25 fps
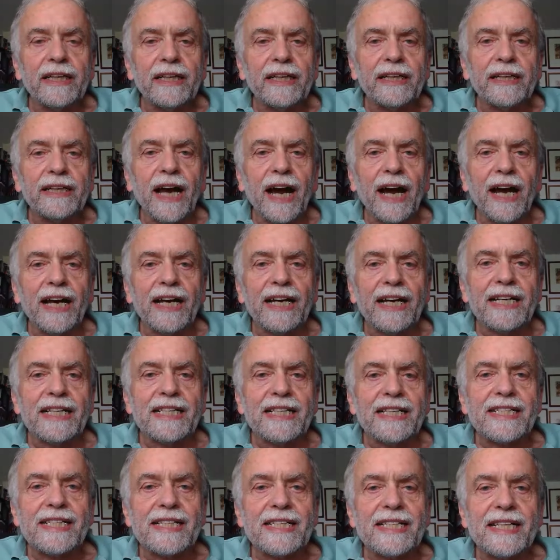
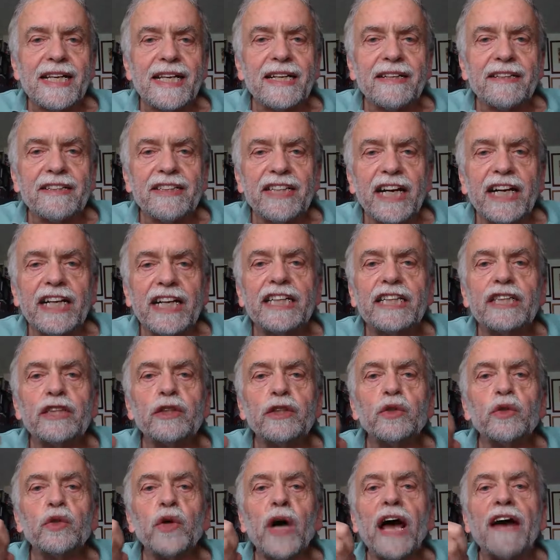it's really,
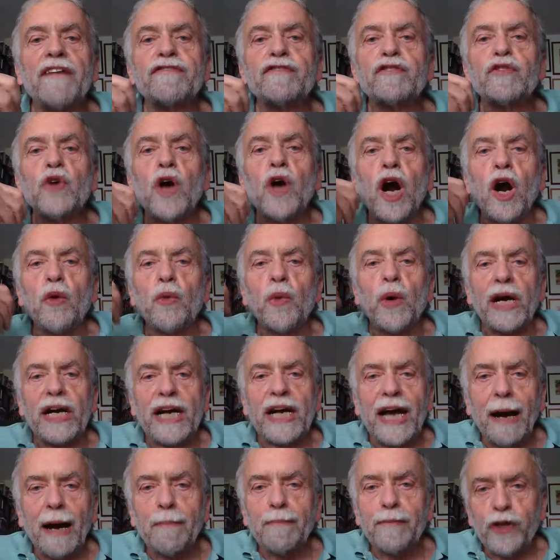you have to
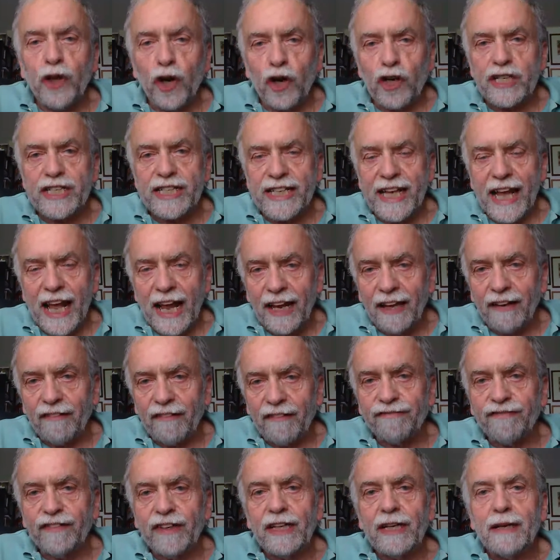overcome
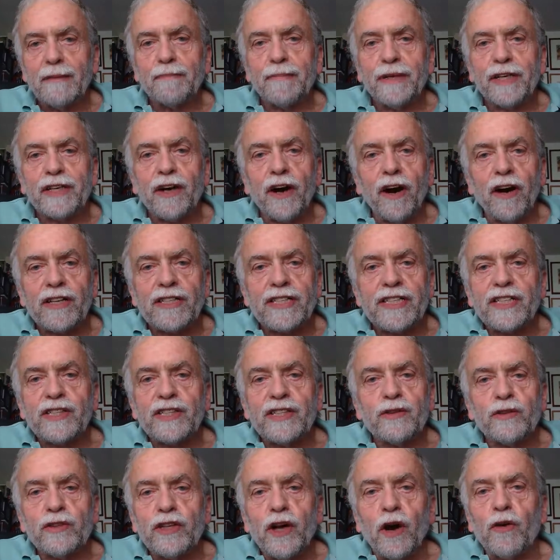yourself, because
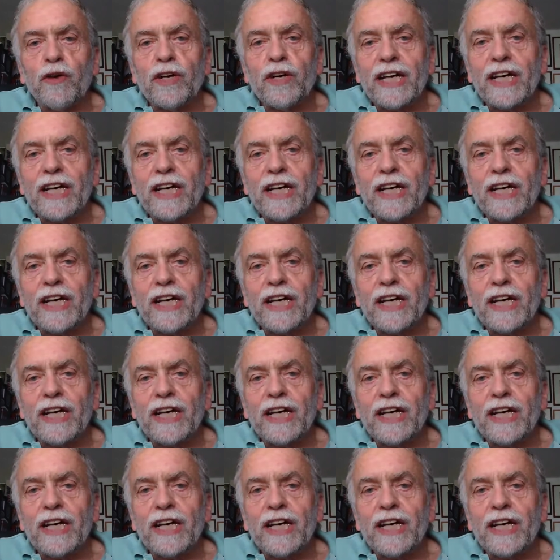you don't